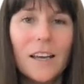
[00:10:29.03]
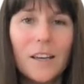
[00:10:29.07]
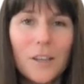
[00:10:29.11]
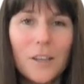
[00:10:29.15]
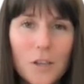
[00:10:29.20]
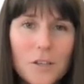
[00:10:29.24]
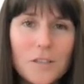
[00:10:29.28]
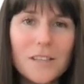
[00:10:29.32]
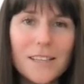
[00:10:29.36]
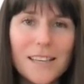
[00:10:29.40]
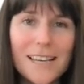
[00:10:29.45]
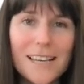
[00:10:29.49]

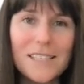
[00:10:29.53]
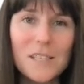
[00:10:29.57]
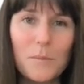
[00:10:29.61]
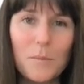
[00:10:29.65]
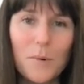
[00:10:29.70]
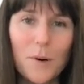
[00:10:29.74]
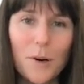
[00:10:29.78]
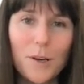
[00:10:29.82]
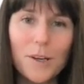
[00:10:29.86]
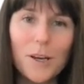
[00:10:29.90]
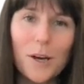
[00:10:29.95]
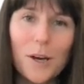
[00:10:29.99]
Usually as a
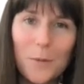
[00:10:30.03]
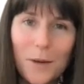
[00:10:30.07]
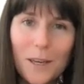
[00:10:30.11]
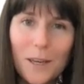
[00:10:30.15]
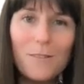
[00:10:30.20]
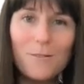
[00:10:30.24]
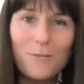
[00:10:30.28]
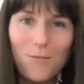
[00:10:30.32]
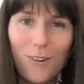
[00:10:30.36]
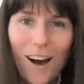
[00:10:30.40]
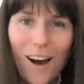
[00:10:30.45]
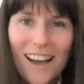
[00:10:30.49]
broker, we
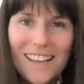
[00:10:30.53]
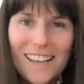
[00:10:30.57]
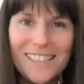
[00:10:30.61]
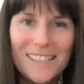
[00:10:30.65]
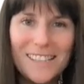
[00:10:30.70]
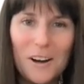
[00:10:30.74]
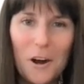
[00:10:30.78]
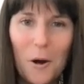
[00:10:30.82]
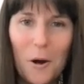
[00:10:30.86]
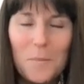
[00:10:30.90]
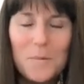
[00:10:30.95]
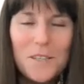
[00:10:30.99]
can find
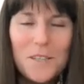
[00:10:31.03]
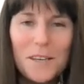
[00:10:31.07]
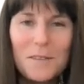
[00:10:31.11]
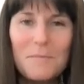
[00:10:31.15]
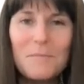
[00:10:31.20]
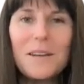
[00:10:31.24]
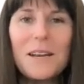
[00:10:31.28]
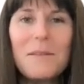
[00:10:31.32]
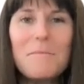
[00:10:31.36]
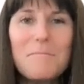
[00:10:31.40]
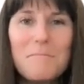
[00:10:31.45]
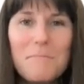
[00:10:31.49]
an option,
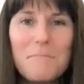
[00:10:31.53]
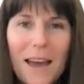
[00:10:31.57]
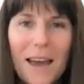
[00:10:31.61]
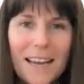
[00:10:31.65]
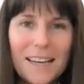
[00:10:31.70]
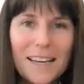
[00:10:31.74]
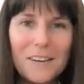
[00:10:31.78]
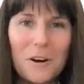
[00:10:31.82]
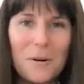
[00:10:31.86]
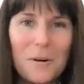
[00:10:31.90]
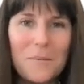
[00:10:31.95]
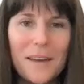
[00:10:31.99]
but it
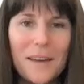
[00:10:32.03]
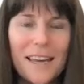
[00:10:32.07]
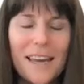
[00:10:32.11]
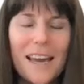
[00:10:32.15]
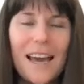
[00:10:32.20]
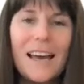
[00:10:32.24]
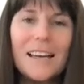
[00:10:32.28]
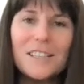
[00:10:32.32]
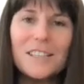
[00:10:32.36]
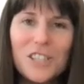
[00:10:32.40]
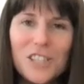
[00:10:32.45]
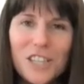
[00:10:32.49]
may not be
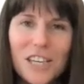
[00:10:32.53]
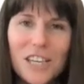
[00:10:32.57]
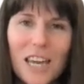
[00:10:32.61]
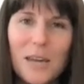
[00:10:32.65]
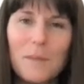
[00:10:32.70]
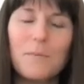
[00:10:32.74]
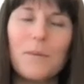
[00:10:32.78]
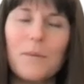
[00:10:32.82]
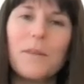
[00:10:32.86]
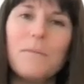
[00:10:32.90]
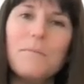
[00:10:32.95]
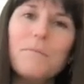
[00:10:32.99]
as
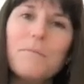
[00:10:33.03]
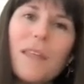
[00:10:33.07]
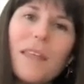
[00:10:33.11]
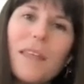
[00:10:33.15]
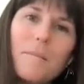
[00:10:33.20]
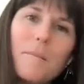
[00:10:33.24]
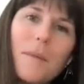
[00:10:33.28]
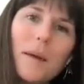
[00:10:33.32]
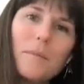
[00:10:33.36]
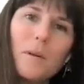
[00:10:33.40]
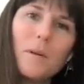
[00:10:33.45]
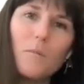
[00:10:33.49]
cheap and there
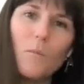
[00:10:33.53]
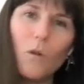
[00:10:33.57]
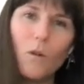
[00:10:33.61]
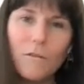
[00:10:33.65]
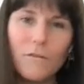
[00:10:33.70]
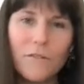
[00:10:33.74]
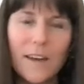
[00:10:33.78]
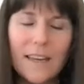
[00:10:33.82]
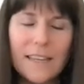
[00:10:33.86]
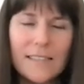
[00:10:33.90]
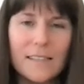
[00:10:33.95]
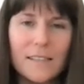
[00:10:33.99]
may be more
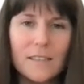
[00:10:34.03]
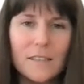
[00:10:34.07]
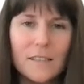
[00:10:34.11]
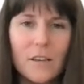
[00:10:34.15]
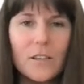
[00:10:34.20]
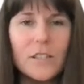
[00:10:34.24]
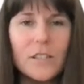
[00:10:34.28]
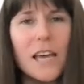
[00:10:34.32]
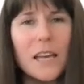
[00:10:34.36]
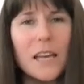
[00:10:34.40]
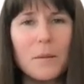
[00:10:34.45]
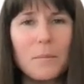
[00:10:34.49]
fees
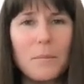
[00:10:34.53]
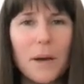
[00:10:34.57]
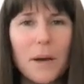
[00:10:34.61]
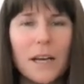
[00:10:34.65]
associated.